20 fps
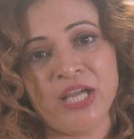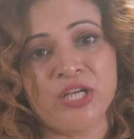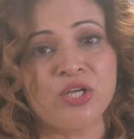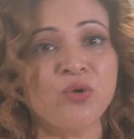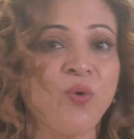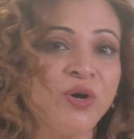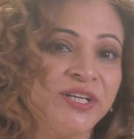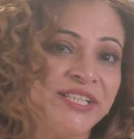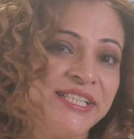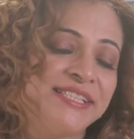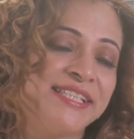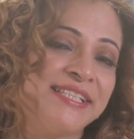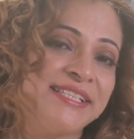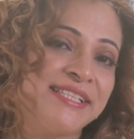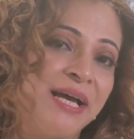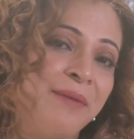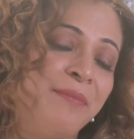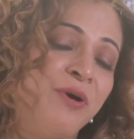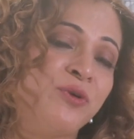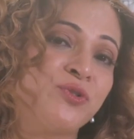Now what it is
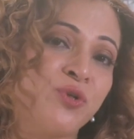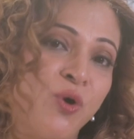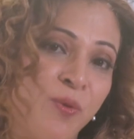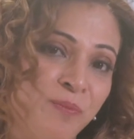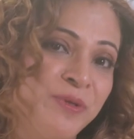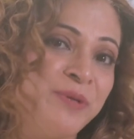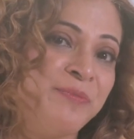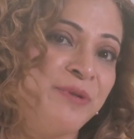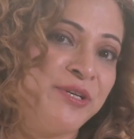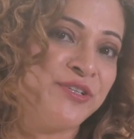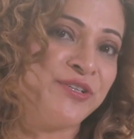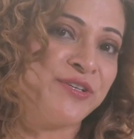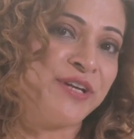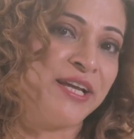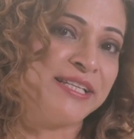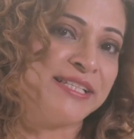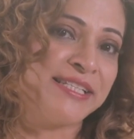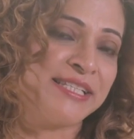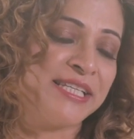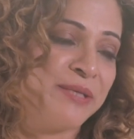about complementary
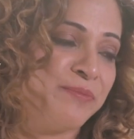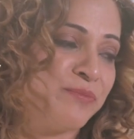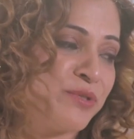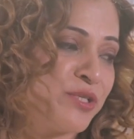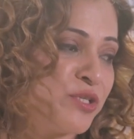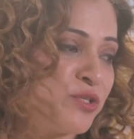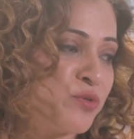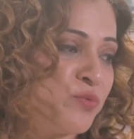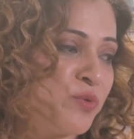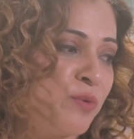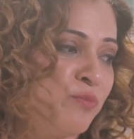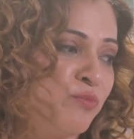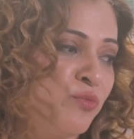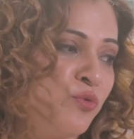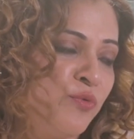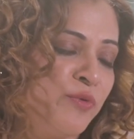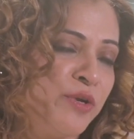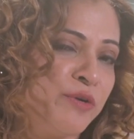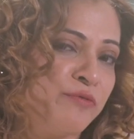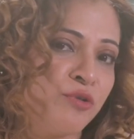color schemes is we are
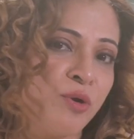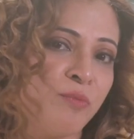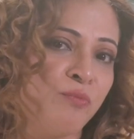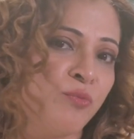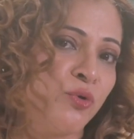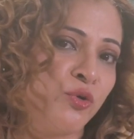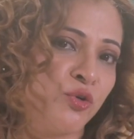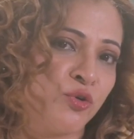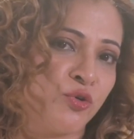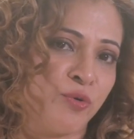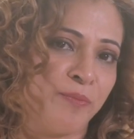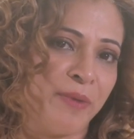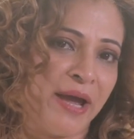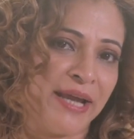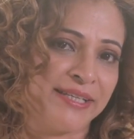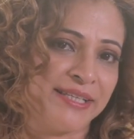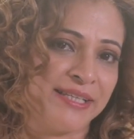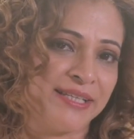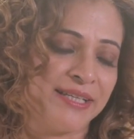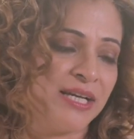moving from
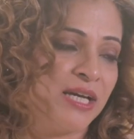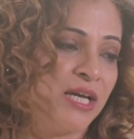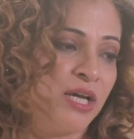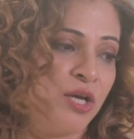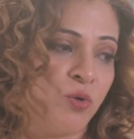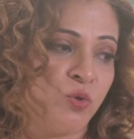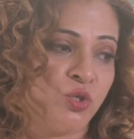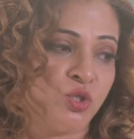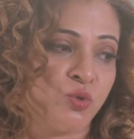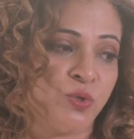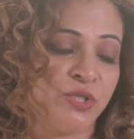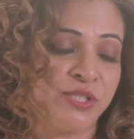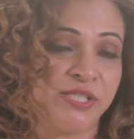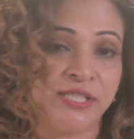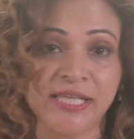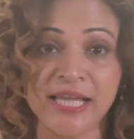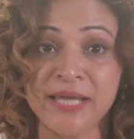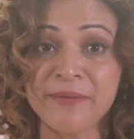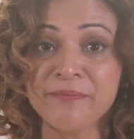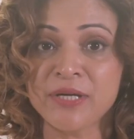monochromatic which was
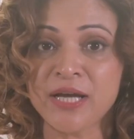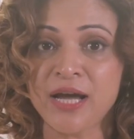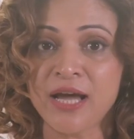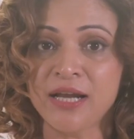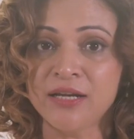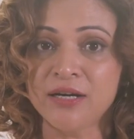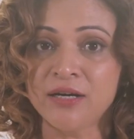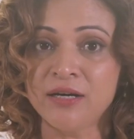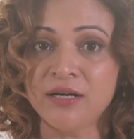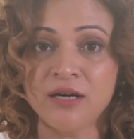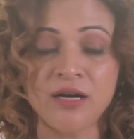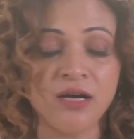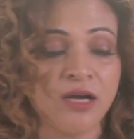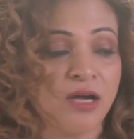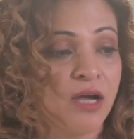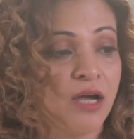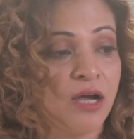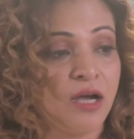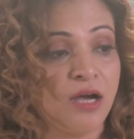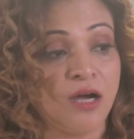same color,
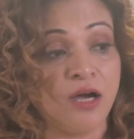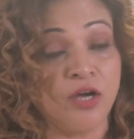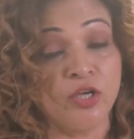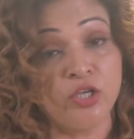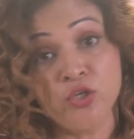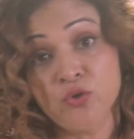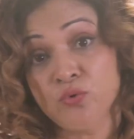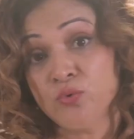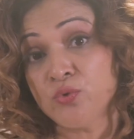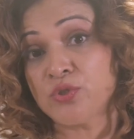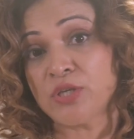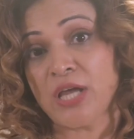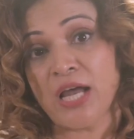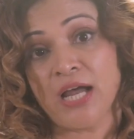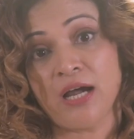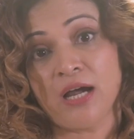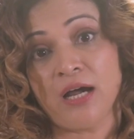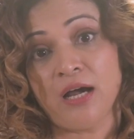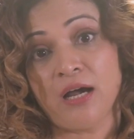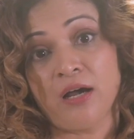uh, hues,
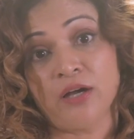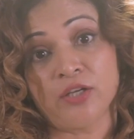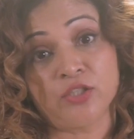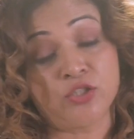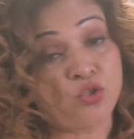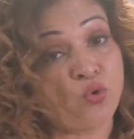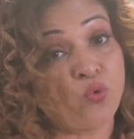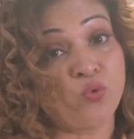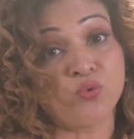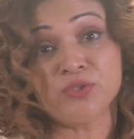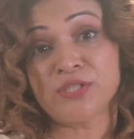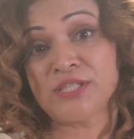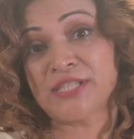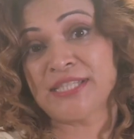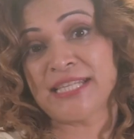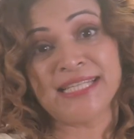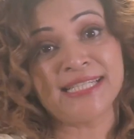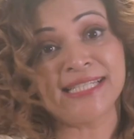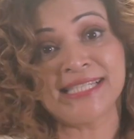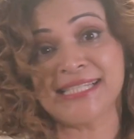uh, tones,
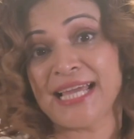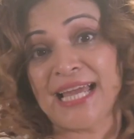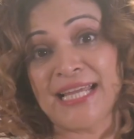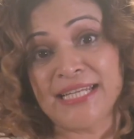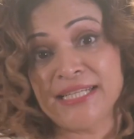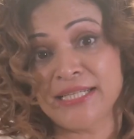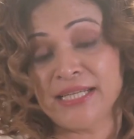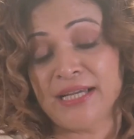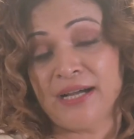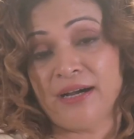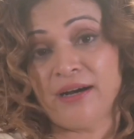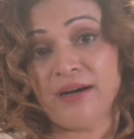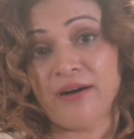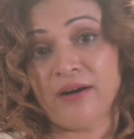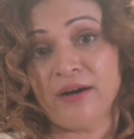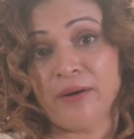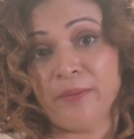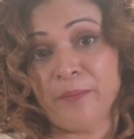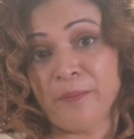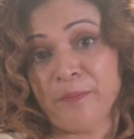tints and
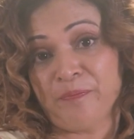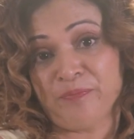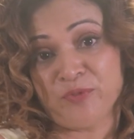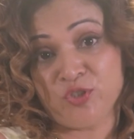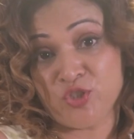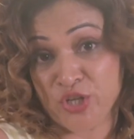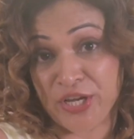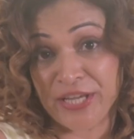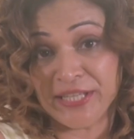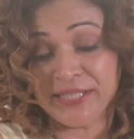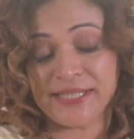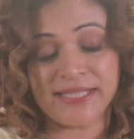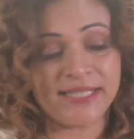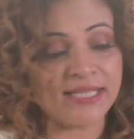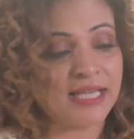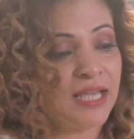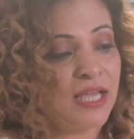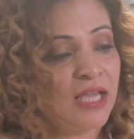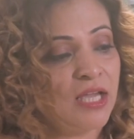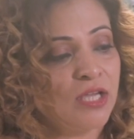um, shades
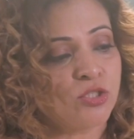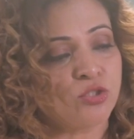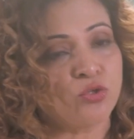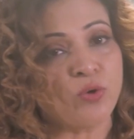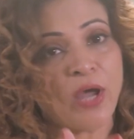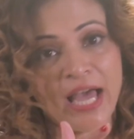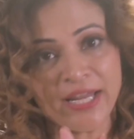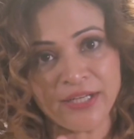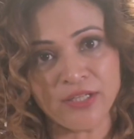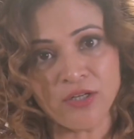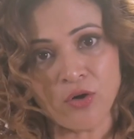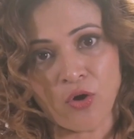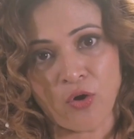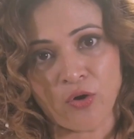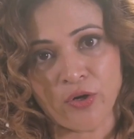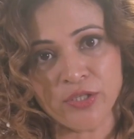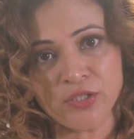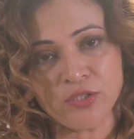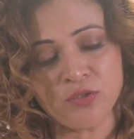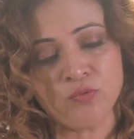to
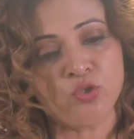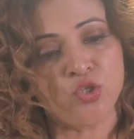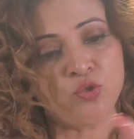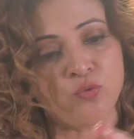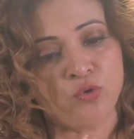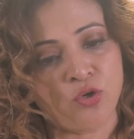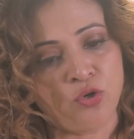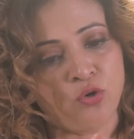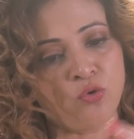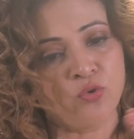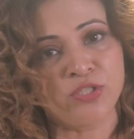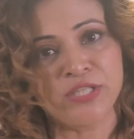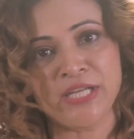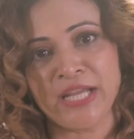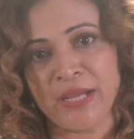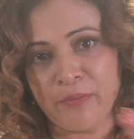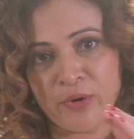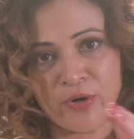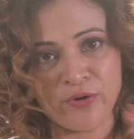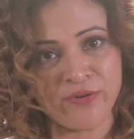analogous which were close
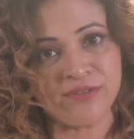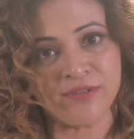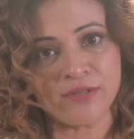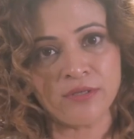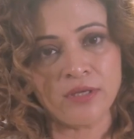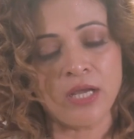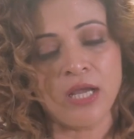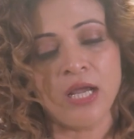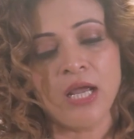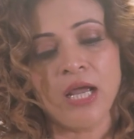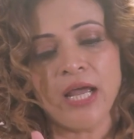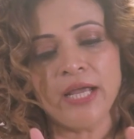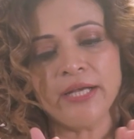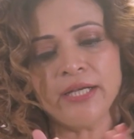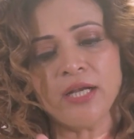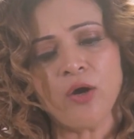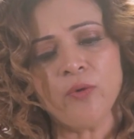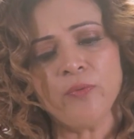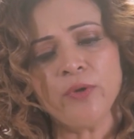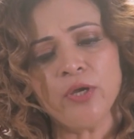neighbors and
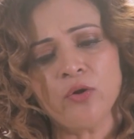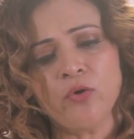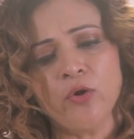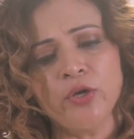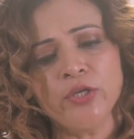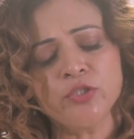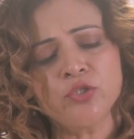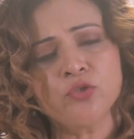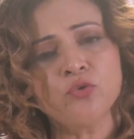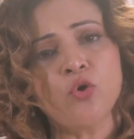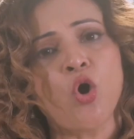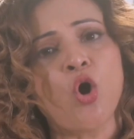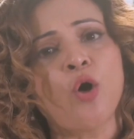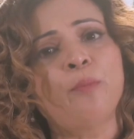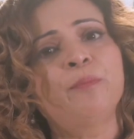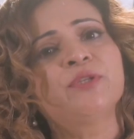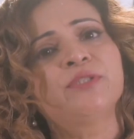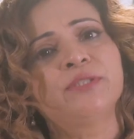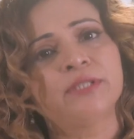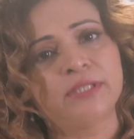now we are going to
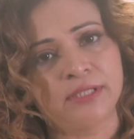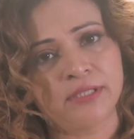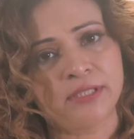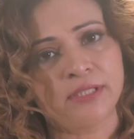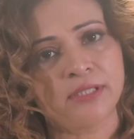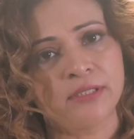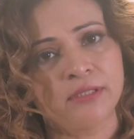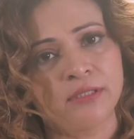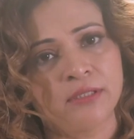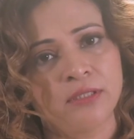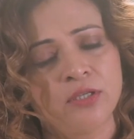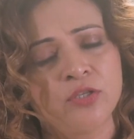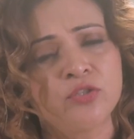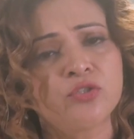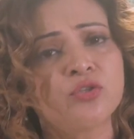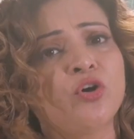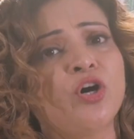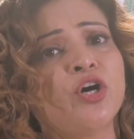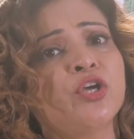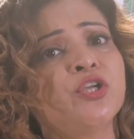opposites.
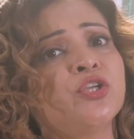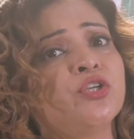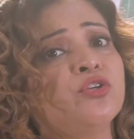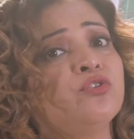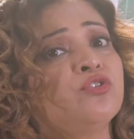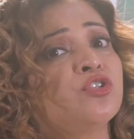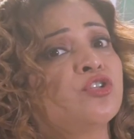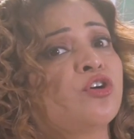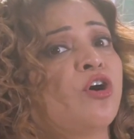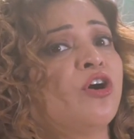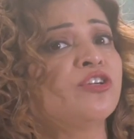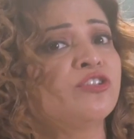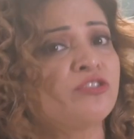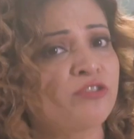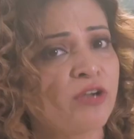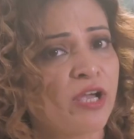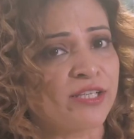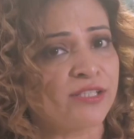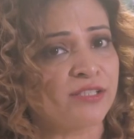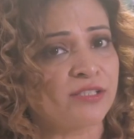So a huge
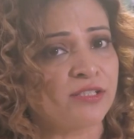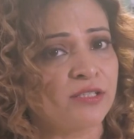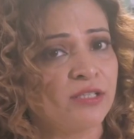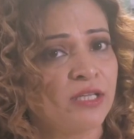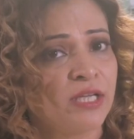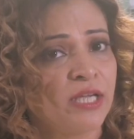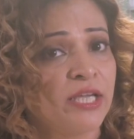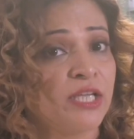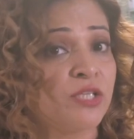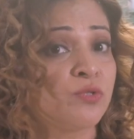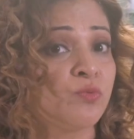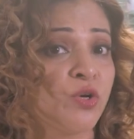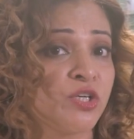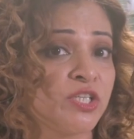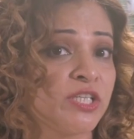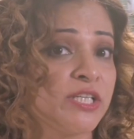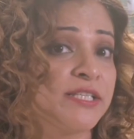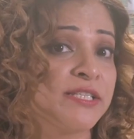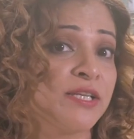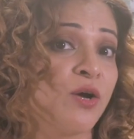contrast is
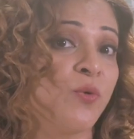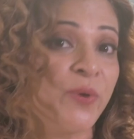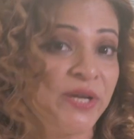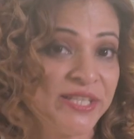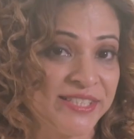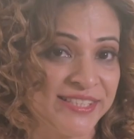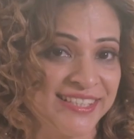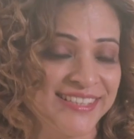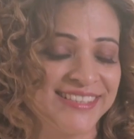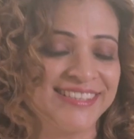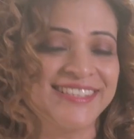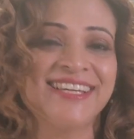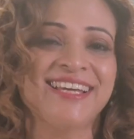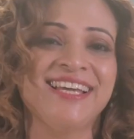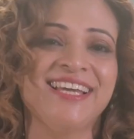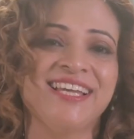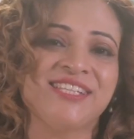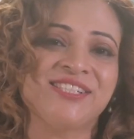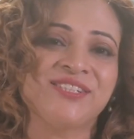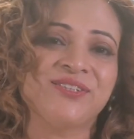what is awaiting.
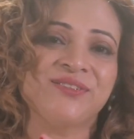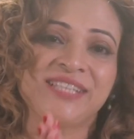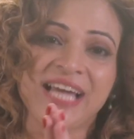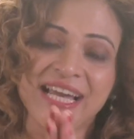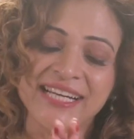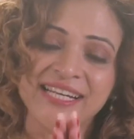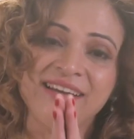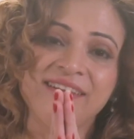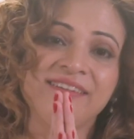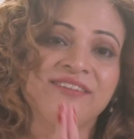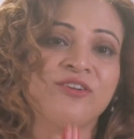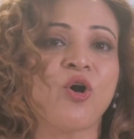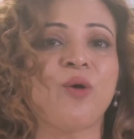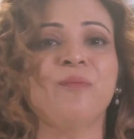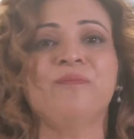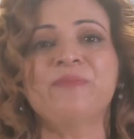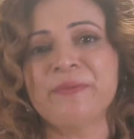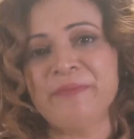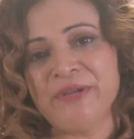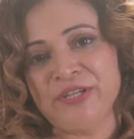So that are
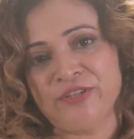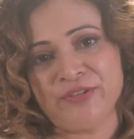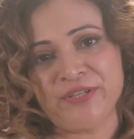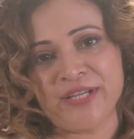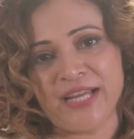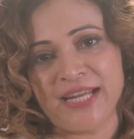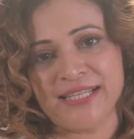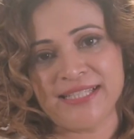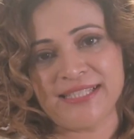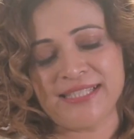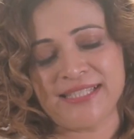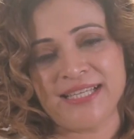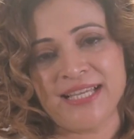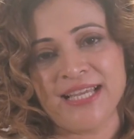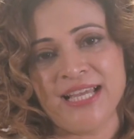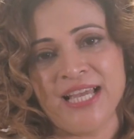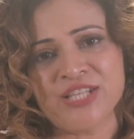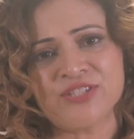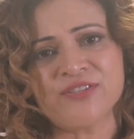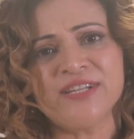complementary colors.
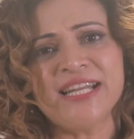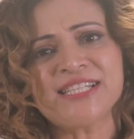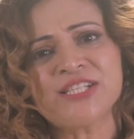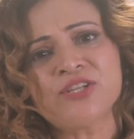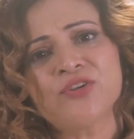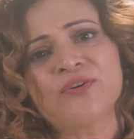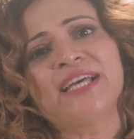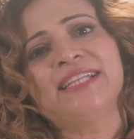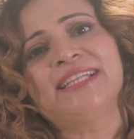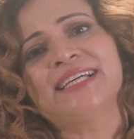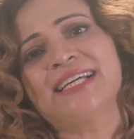So let's look at